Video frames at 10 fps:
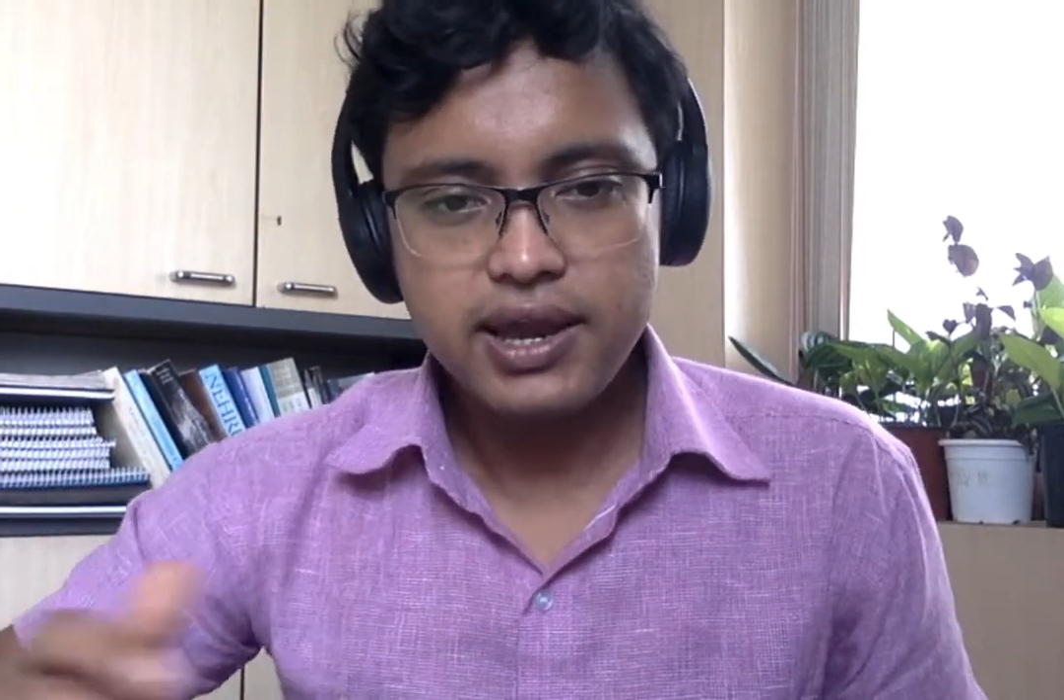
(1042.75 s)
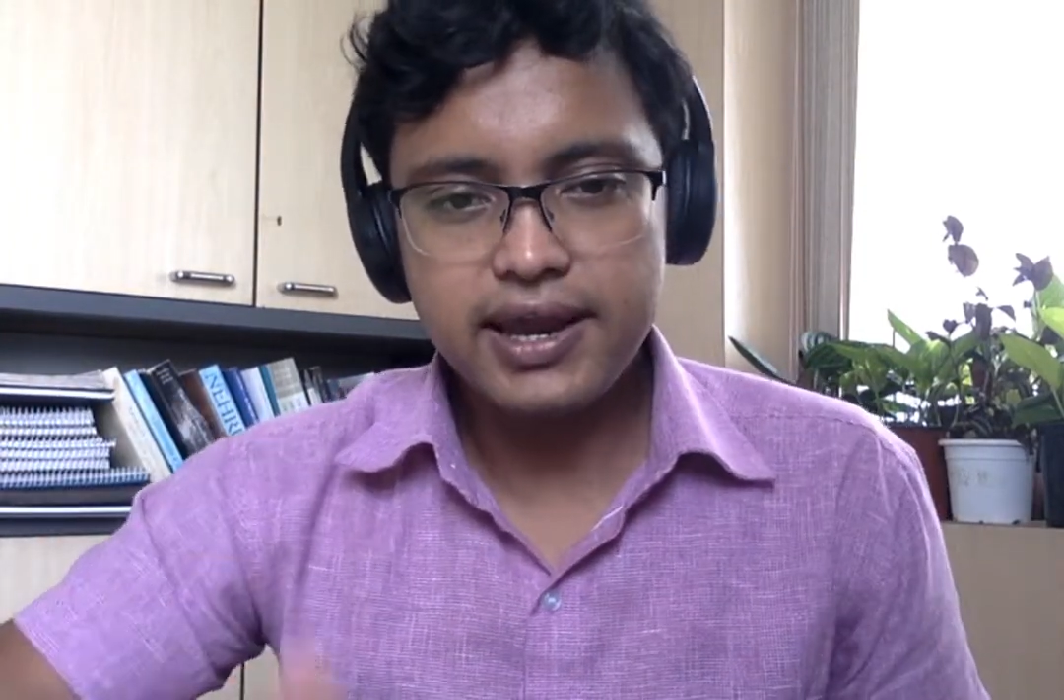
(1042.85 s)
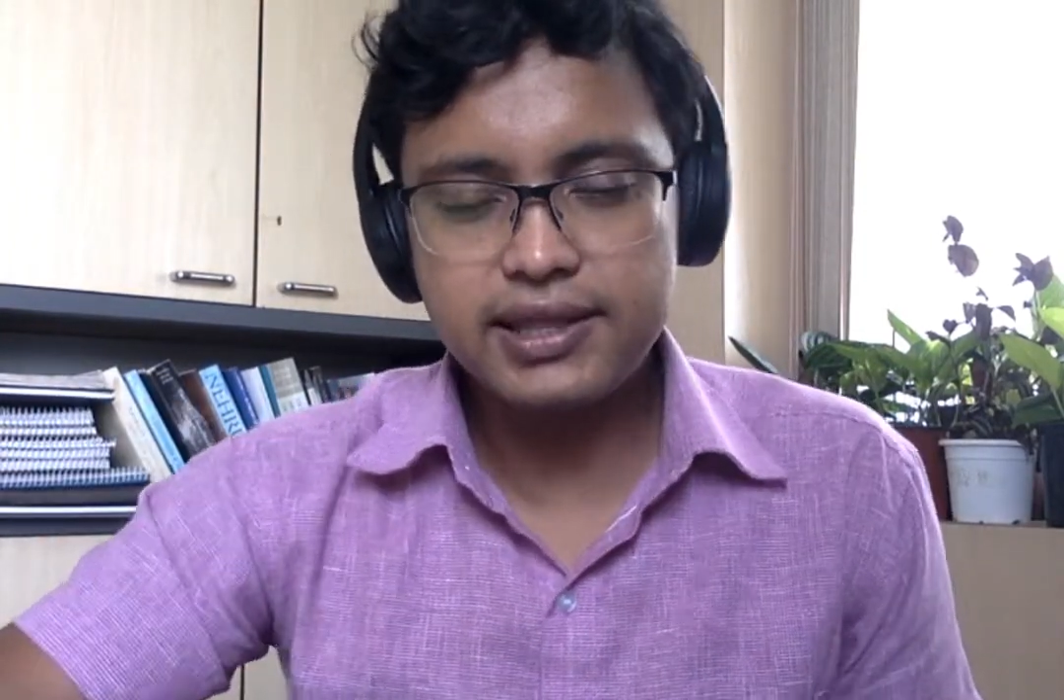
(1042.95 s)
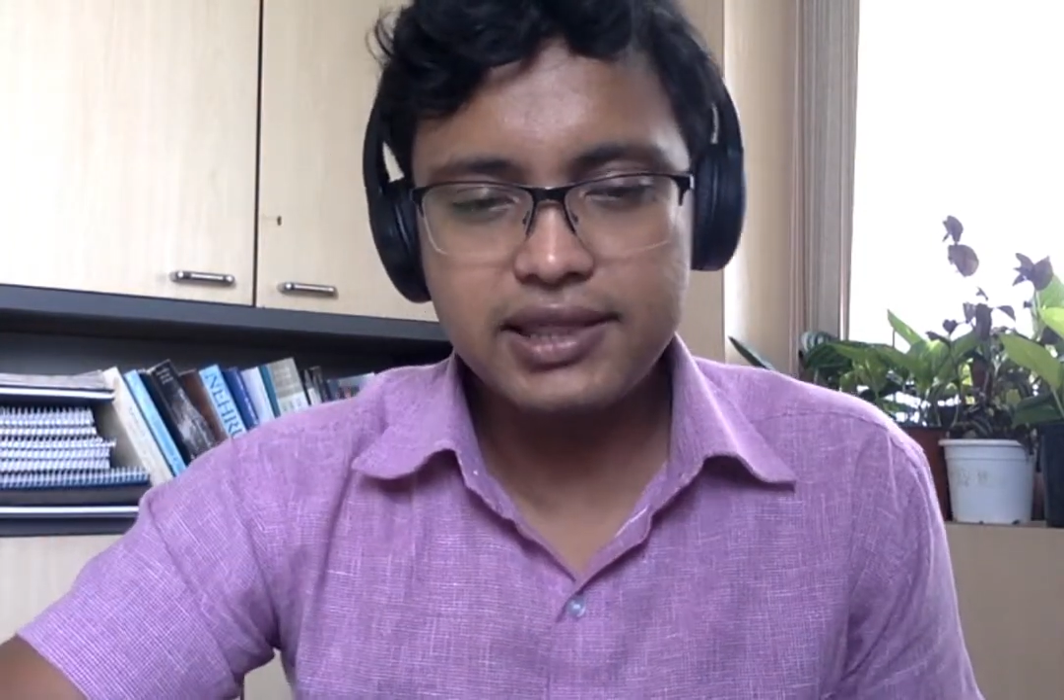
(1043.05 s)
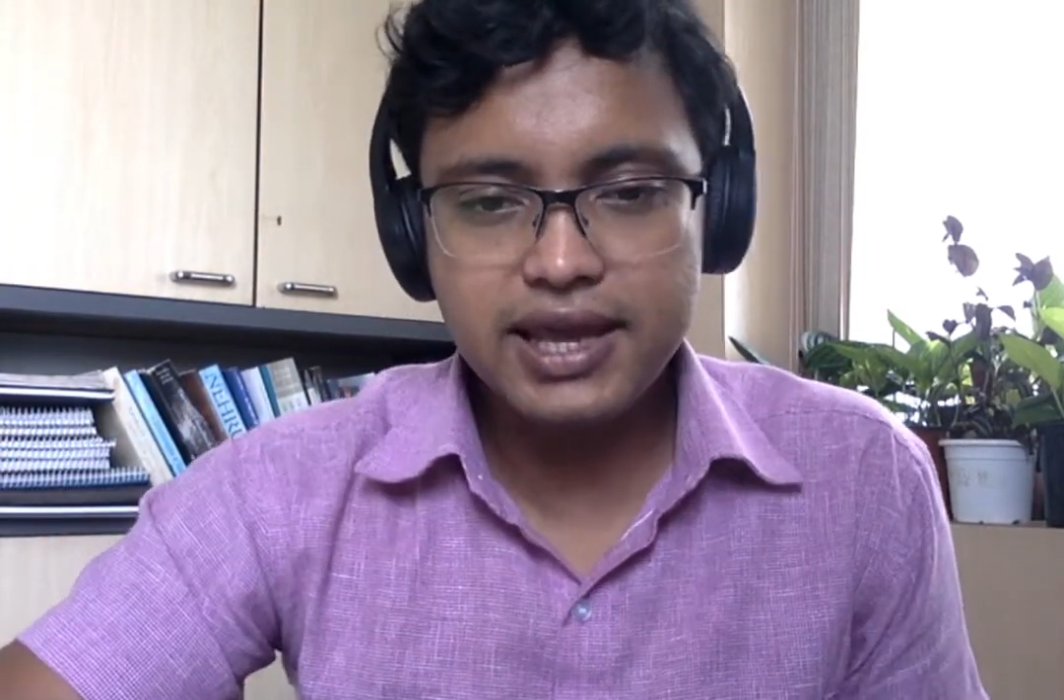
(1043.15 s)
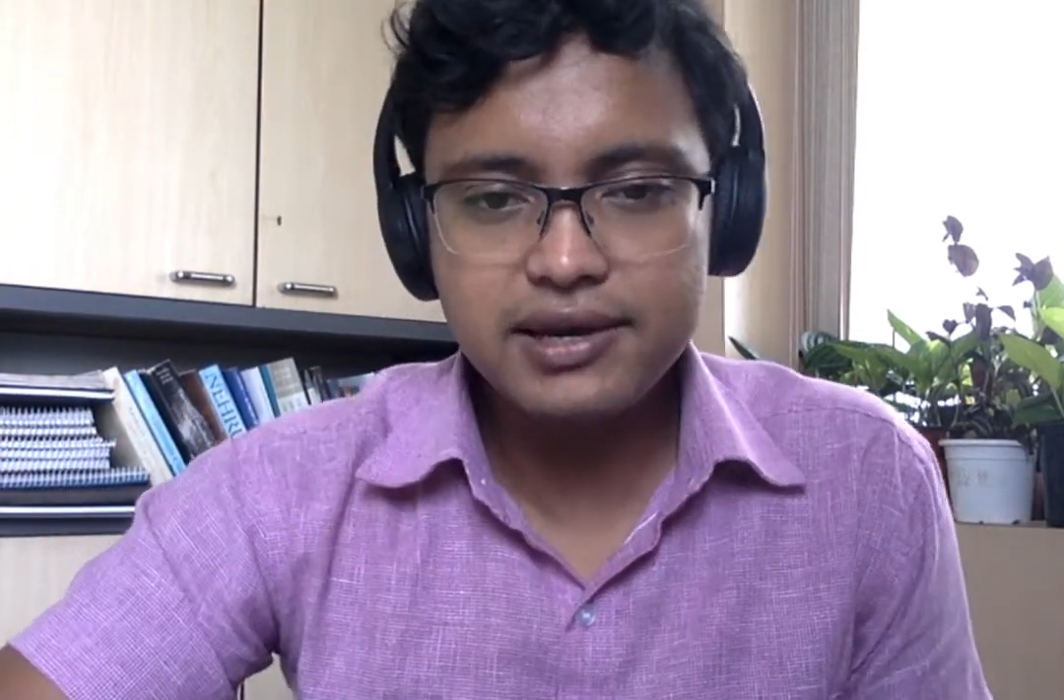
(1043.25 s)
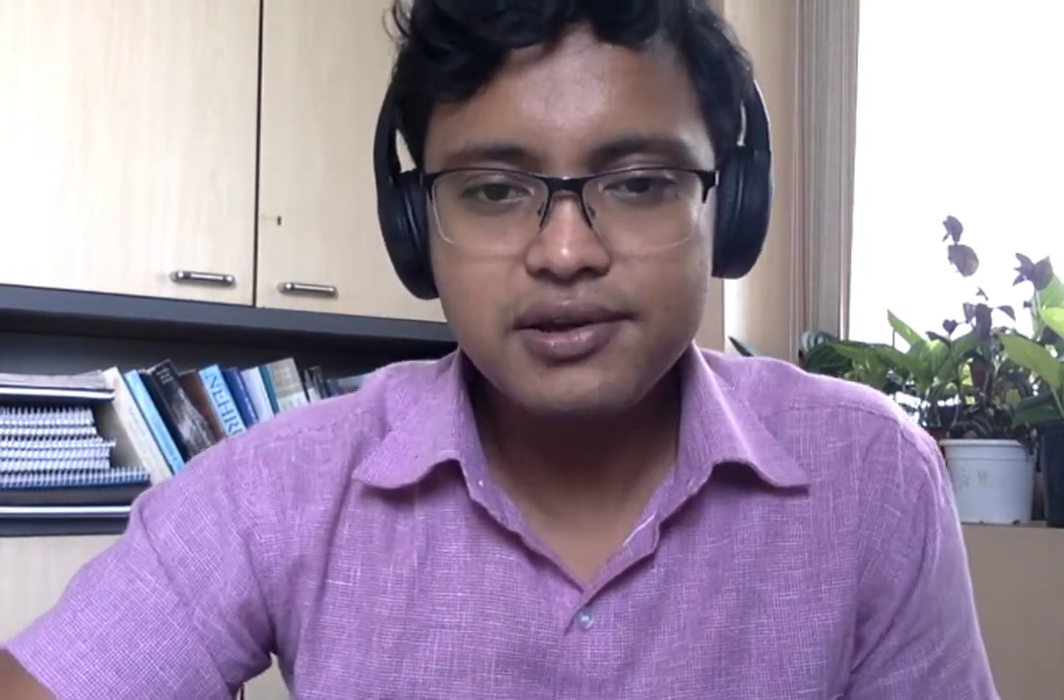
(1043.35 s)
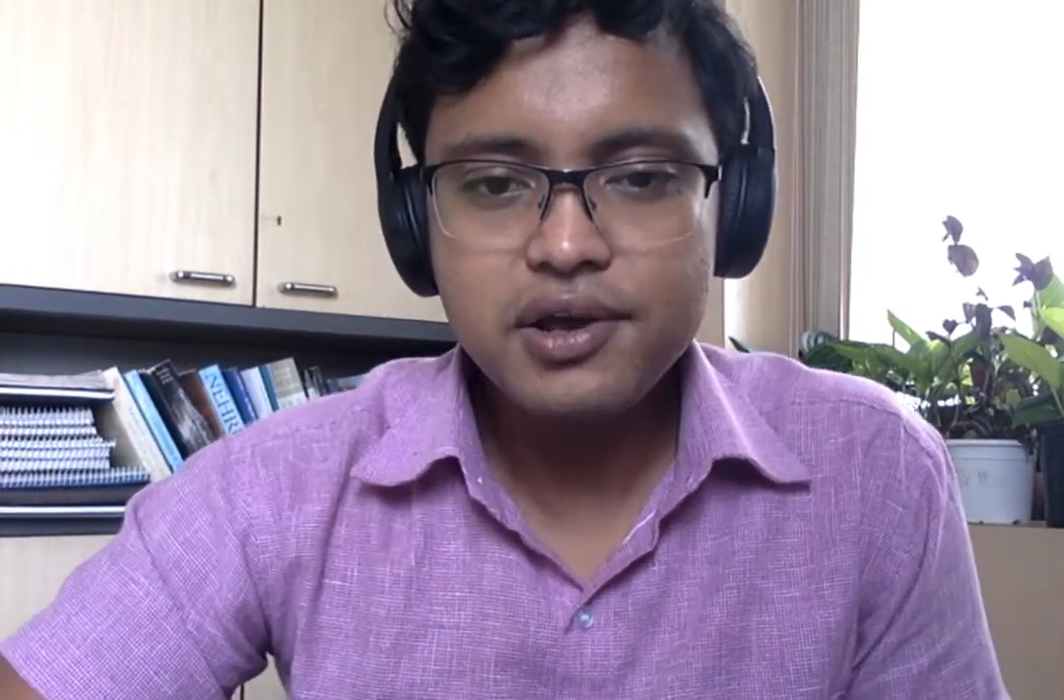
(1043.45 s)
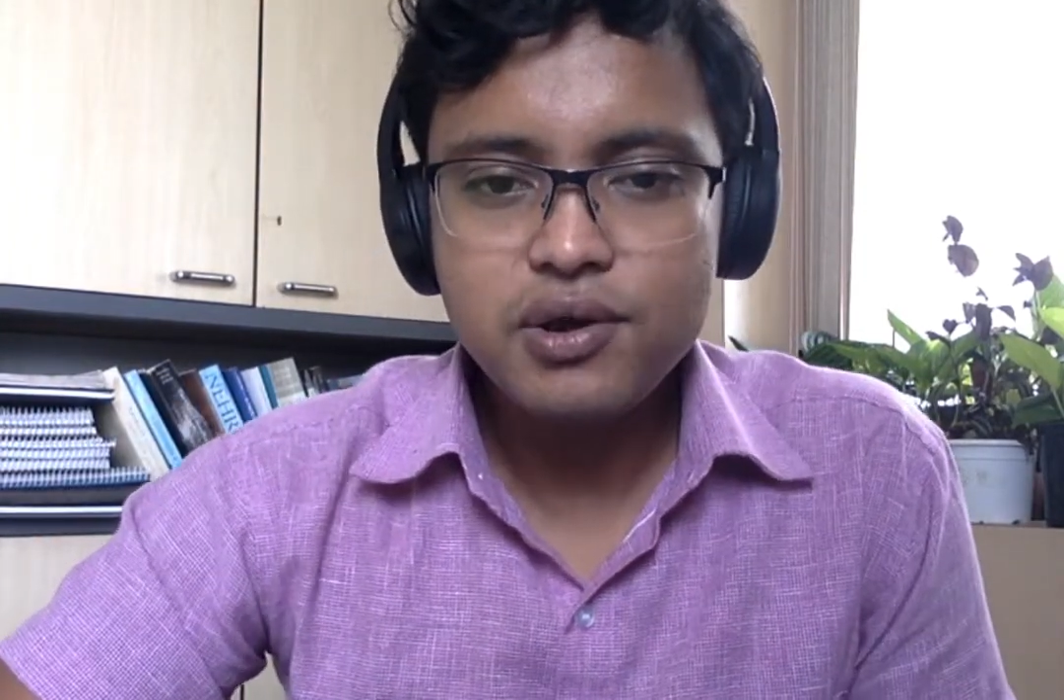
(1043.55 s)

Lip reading: and then